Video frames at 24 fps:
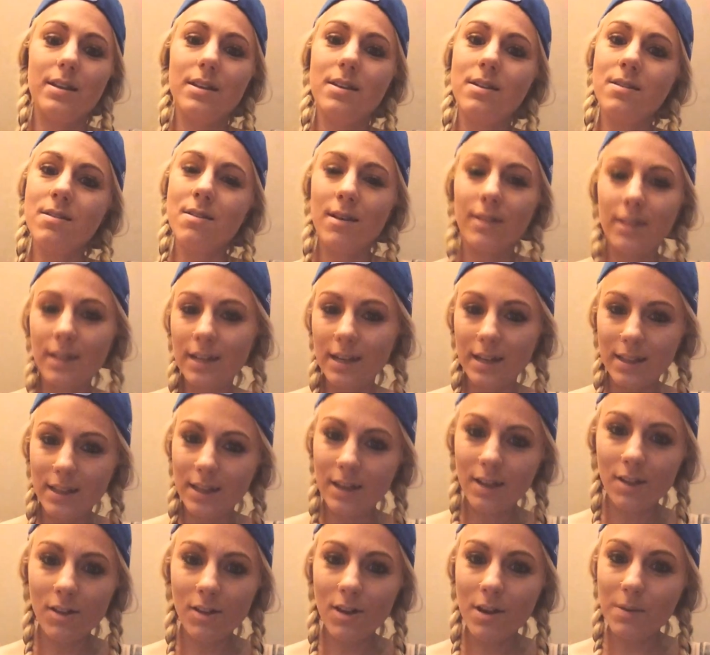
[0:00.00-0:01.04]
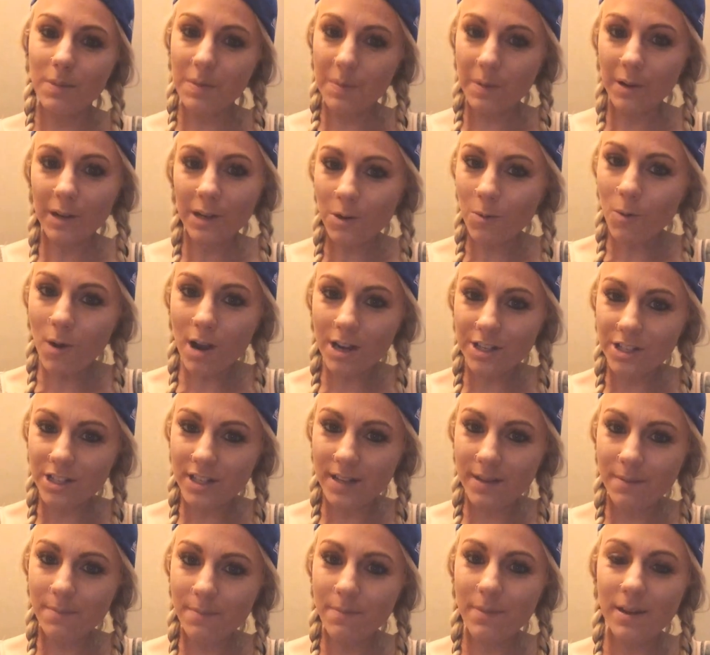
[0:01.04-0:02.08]
Not that I think a lot of people are going to watch
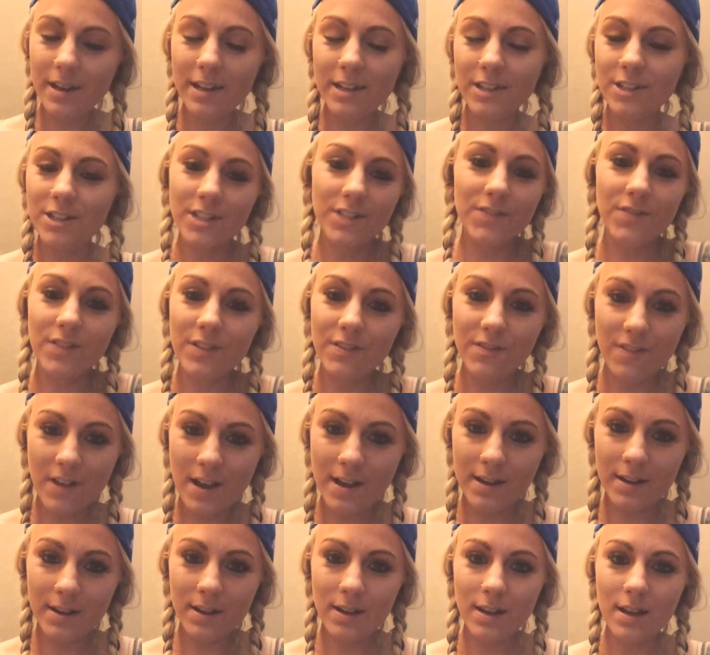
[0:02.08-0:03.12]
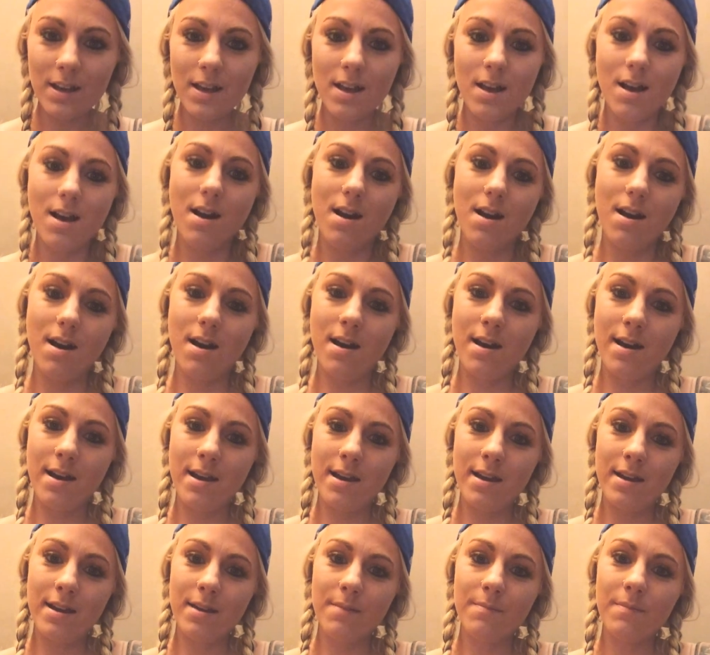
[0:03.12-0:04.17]
it, but just for fun.
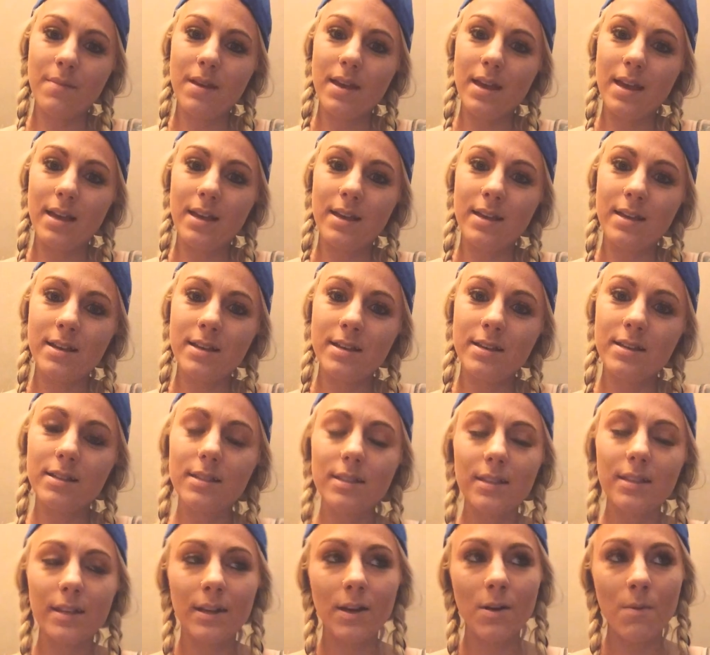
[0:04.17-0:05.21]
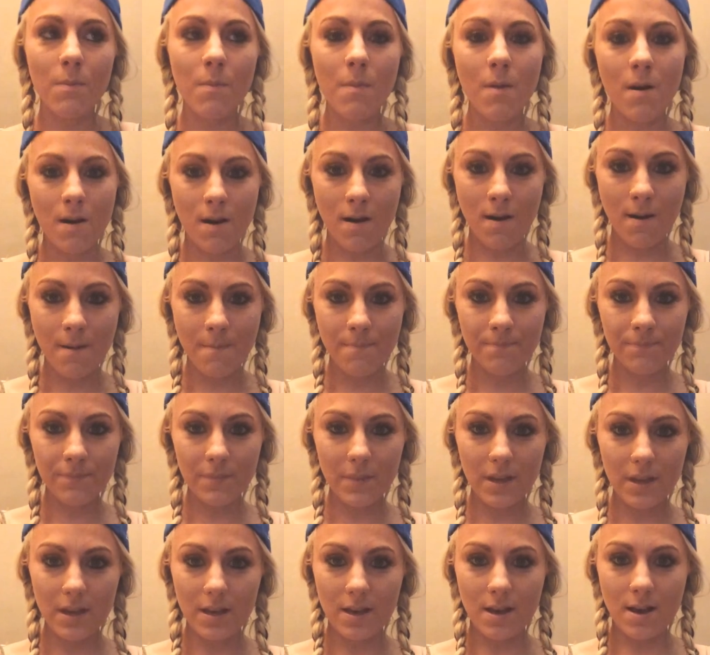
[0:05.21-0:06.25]
I'm a single mom.
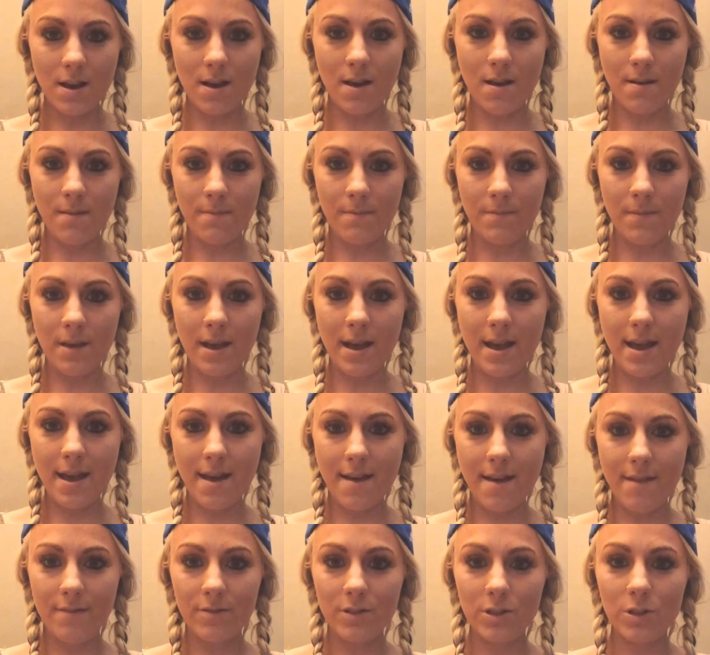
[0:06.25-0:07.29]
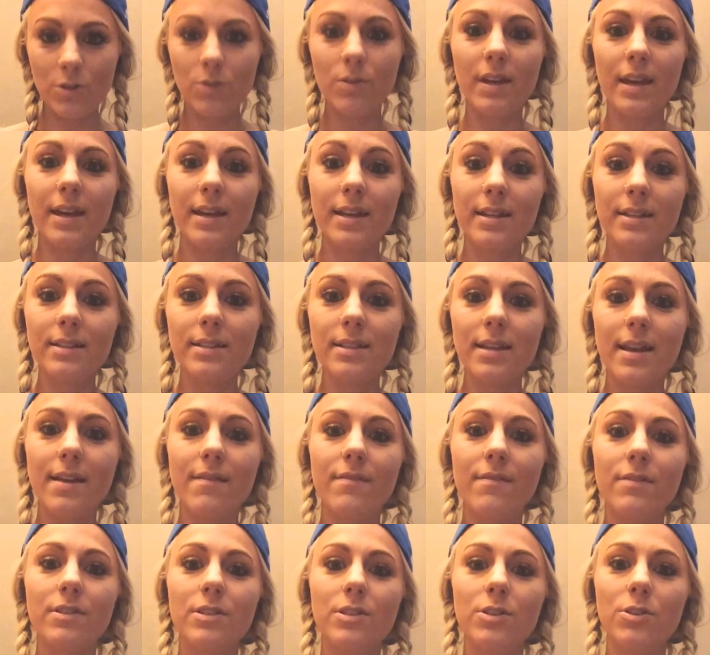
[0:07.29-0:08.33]
I have two kids. I
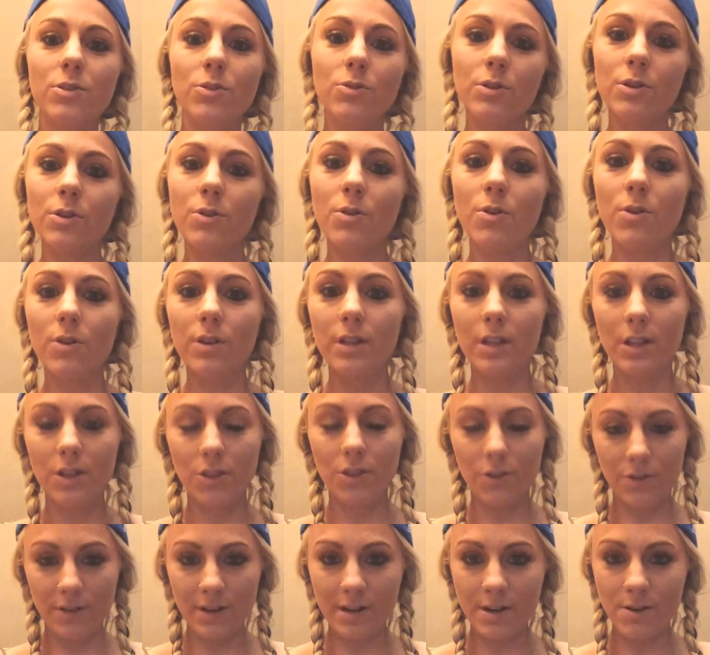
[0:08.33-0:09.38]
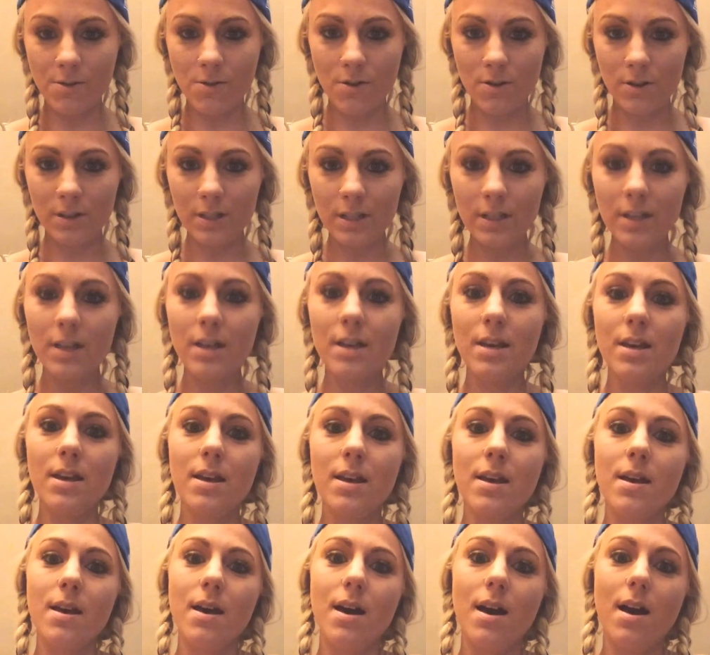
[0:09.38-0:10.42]
have a 2-year-old and a 3-year-old.
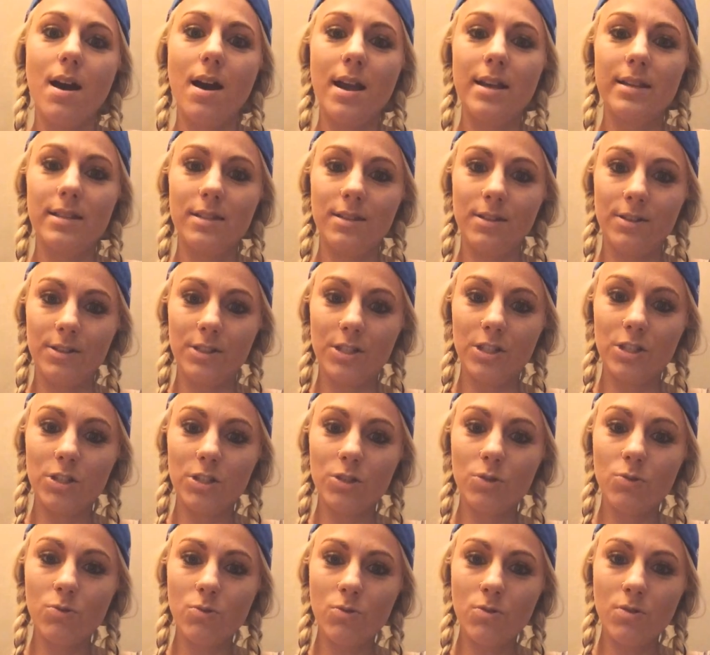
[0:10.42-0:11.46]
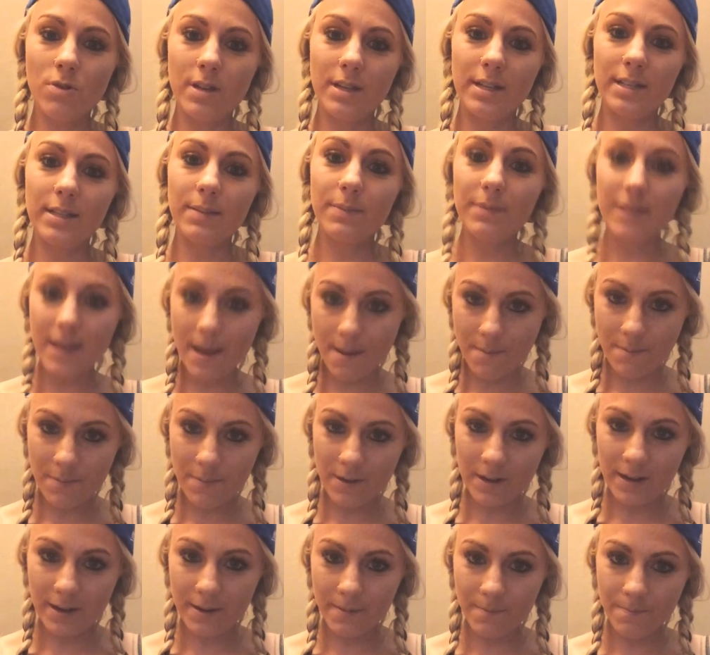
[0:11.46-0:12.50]
I start school in
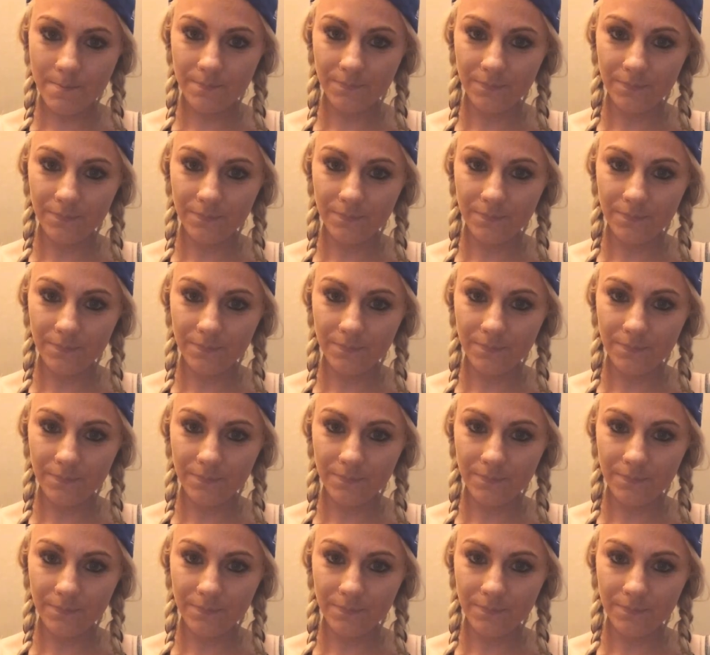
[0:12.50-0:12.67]
September.